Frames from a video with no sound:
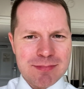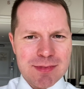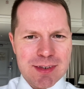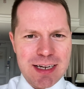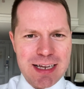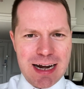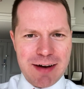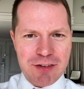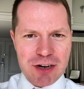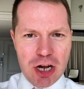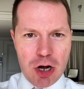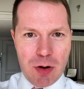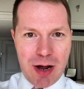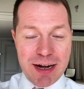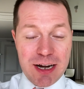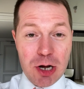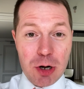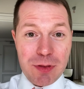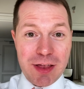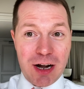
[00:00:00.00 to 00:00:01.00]
you never know. I
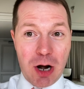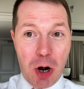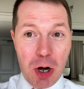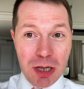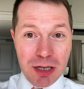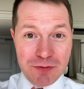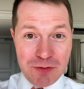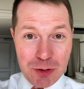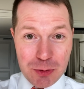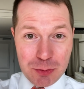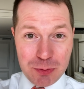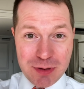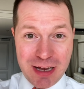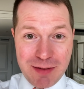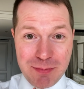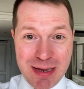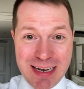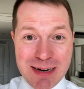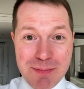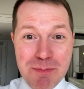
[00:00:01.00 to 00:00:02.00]
know that all of you
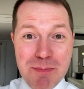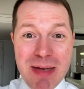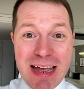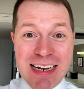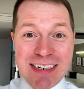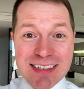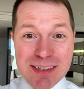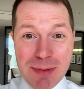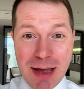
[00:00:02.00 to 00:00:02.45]
gave me an immense